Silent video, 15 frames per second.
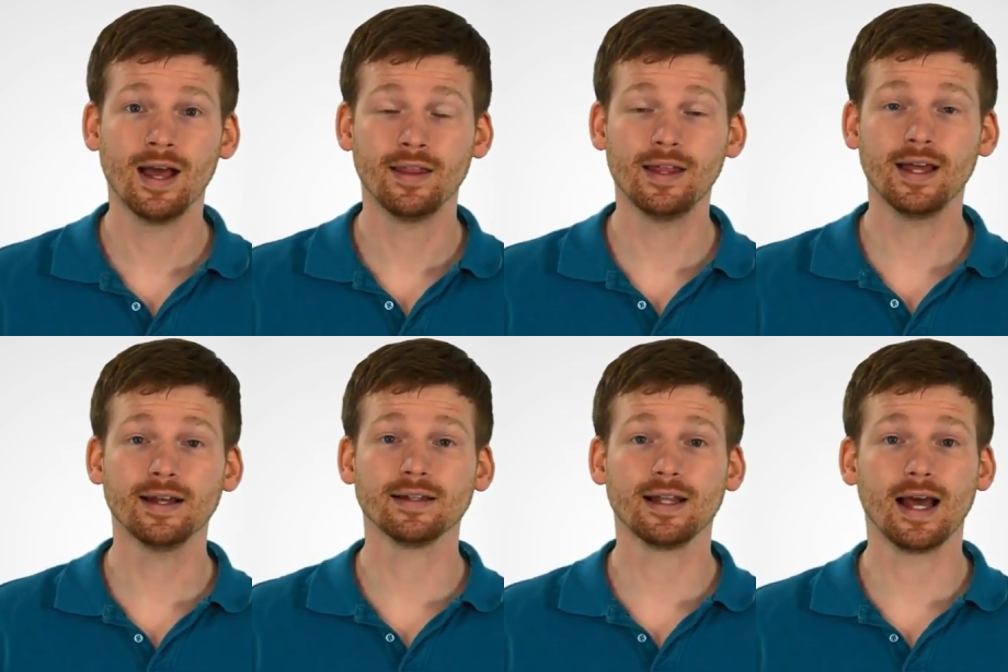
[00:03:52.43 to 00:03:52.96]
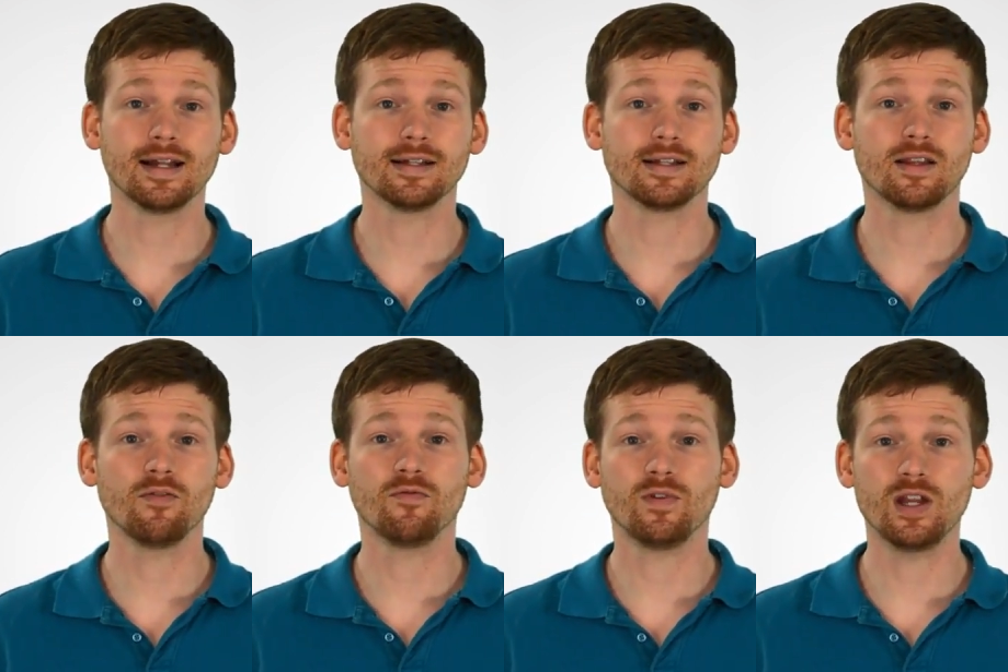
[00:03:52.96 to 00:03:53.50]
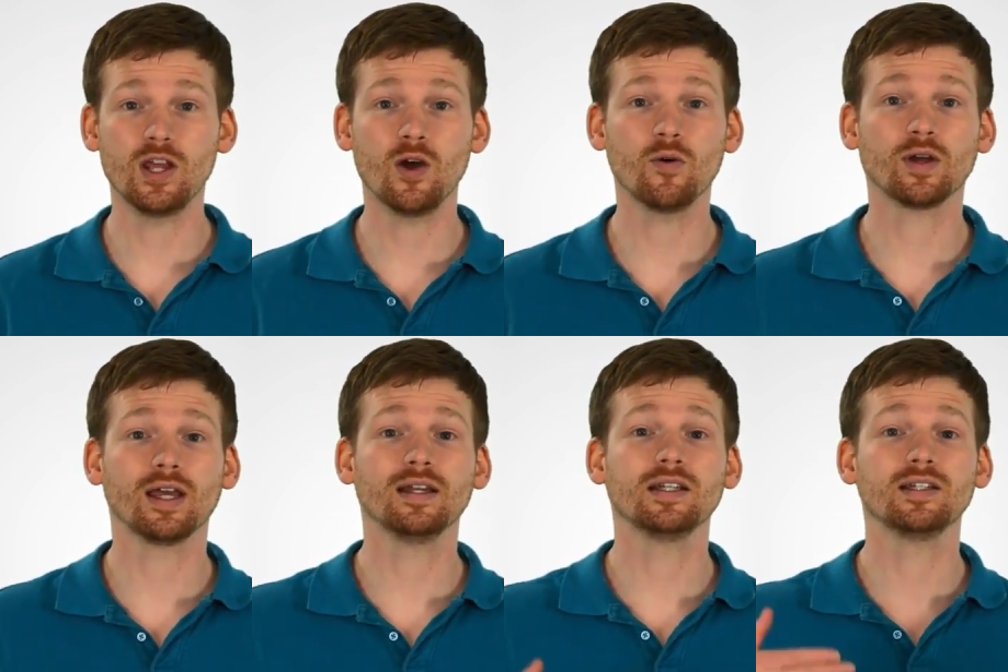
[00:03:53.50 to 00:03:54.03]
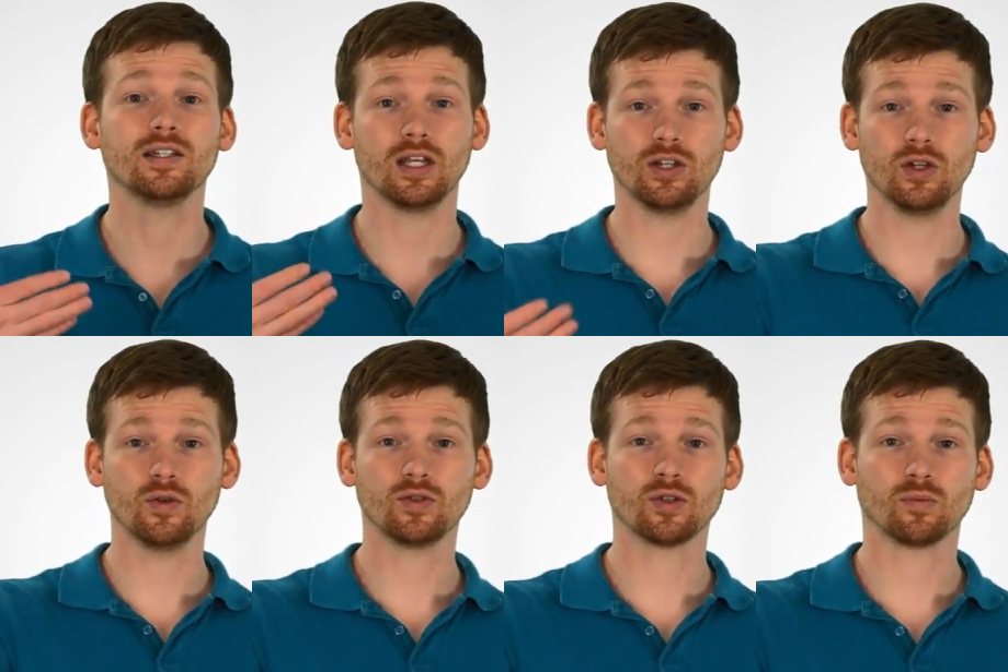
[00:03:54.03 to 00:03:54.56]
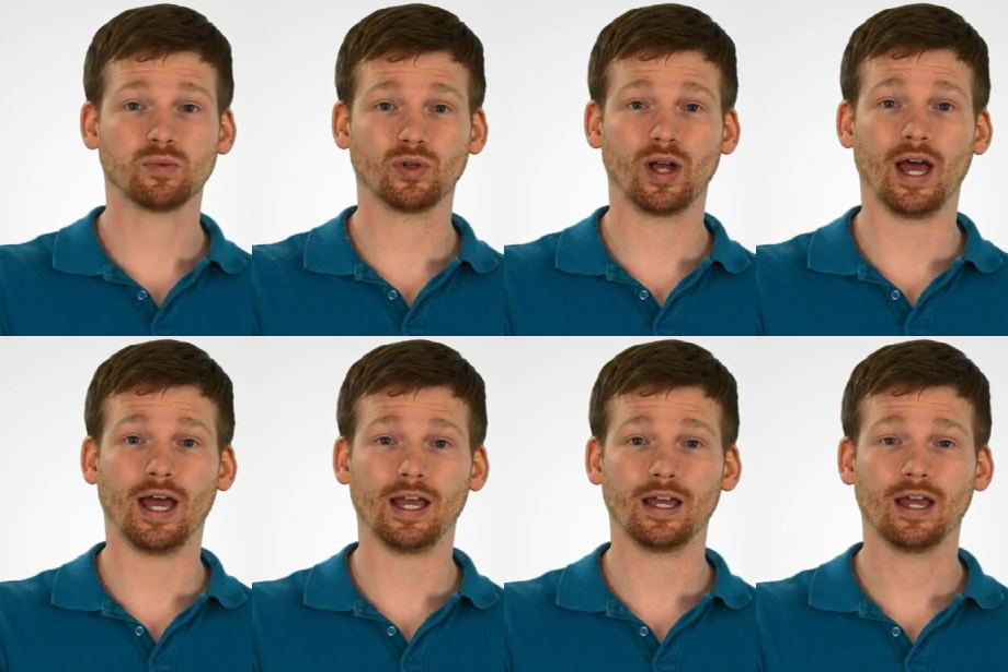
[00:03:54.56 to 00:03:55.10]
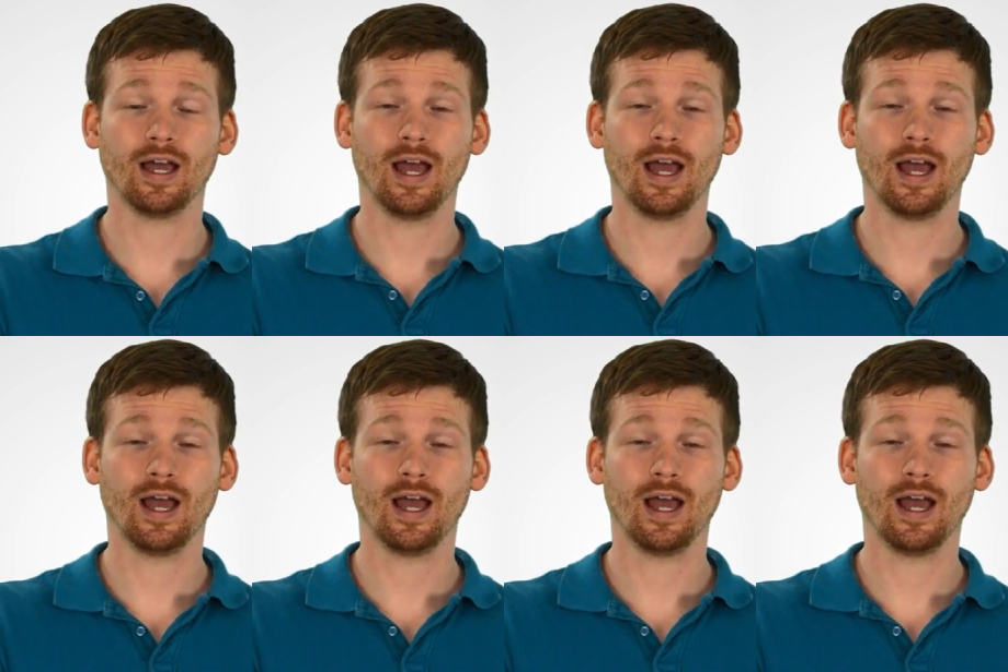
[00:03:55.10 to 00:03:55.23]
then let the video continue to play